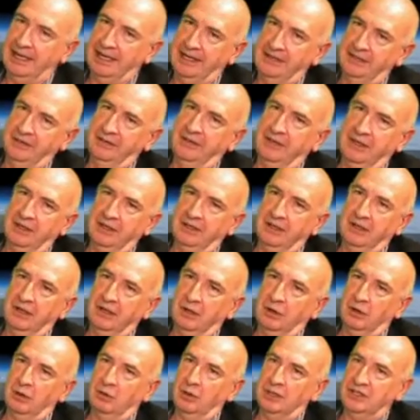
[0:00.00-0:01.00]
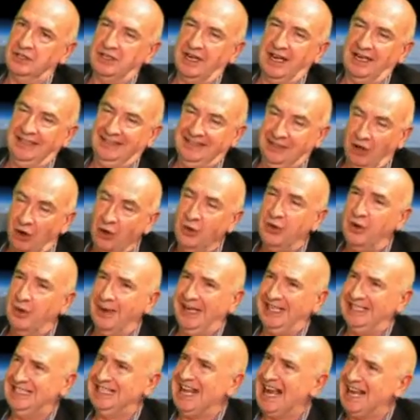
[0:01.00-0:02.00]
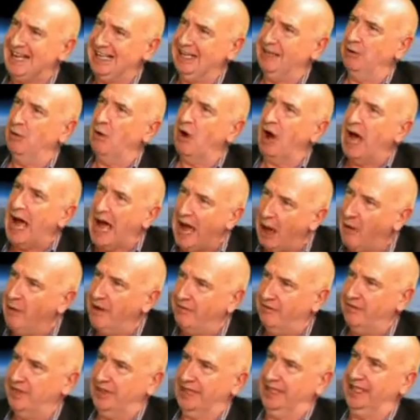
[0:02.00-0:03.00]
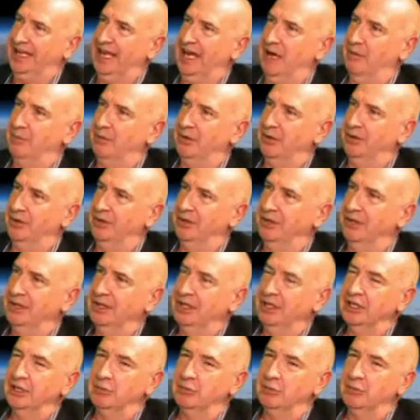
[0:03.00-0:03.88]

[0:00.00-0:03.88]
and that, whilst I don't know exactly how everything happened,